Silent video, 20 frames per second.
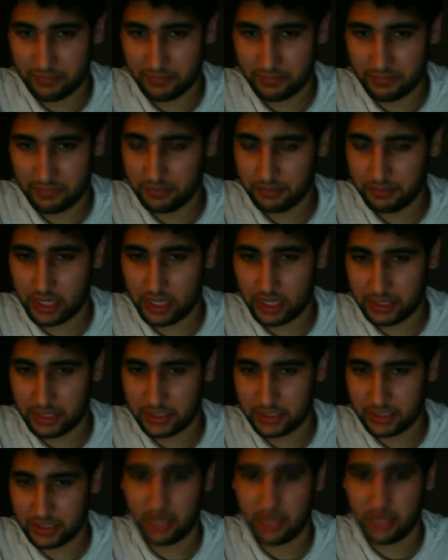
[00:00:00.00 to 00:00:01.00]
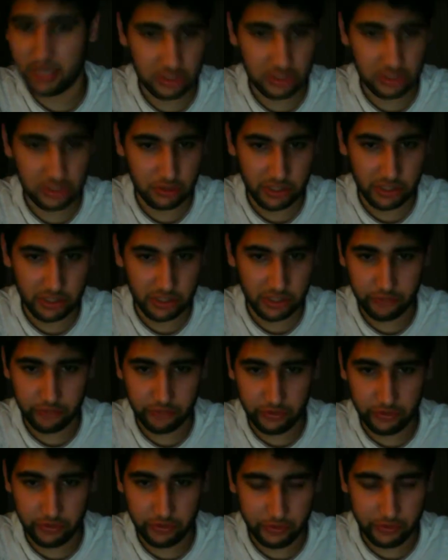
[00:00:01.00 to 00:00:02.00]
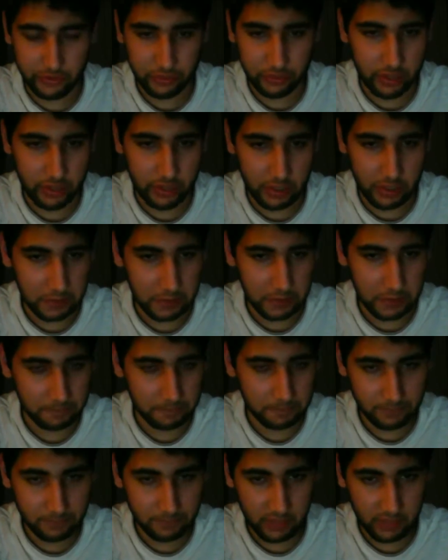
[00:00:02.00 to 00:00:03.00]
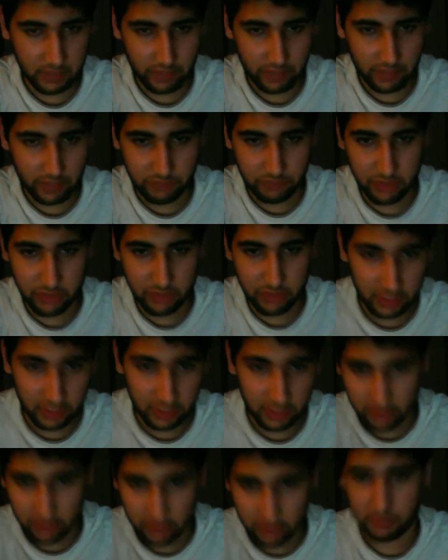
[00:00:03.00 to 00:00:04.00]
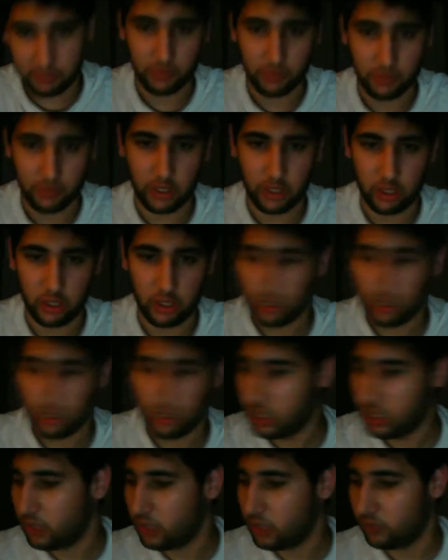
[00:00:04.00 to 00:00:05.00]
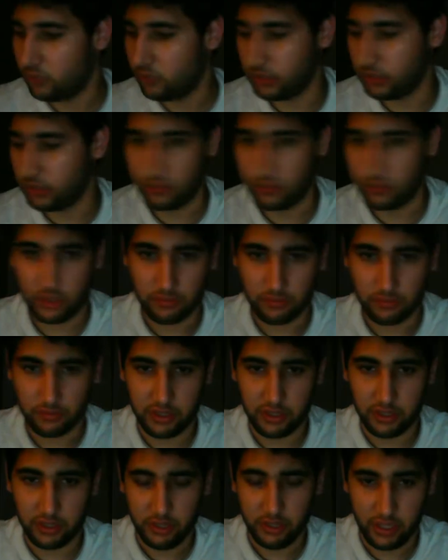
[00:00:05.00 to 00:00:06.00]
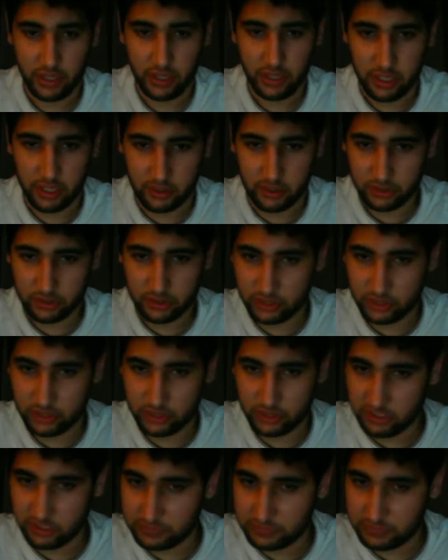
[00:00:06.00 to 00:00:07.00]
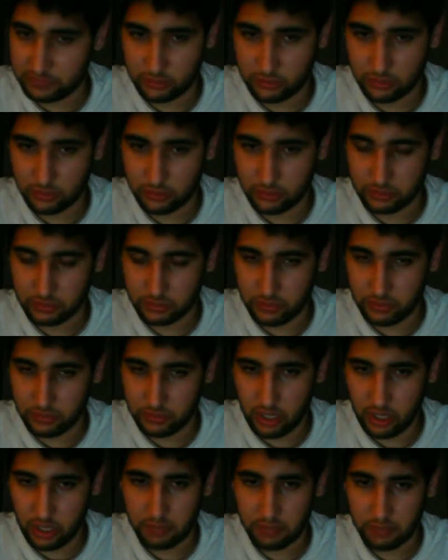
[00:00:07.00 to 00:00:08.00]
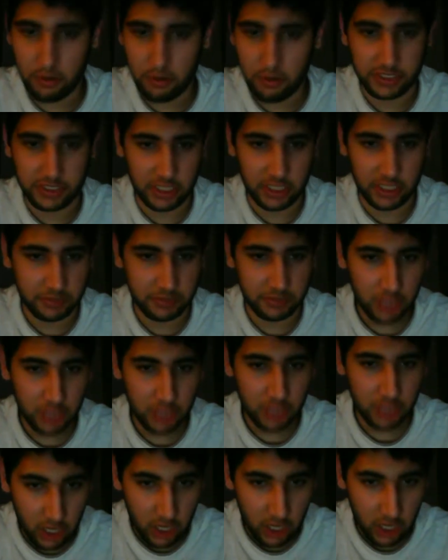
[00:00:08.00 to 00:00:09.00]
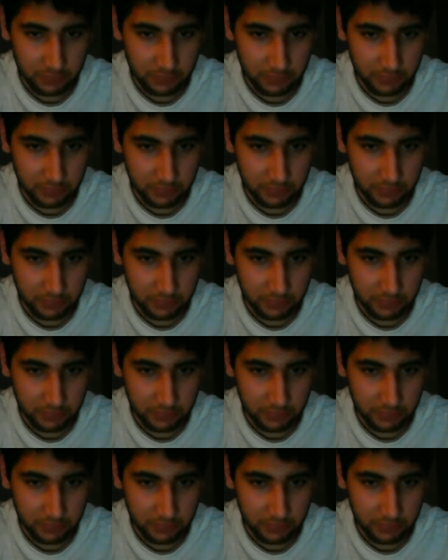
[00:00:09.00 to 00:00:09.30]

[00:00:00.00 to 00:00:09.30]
But they also give you, if you didn't hear very well when you went over there, it also gives you part-time jobs.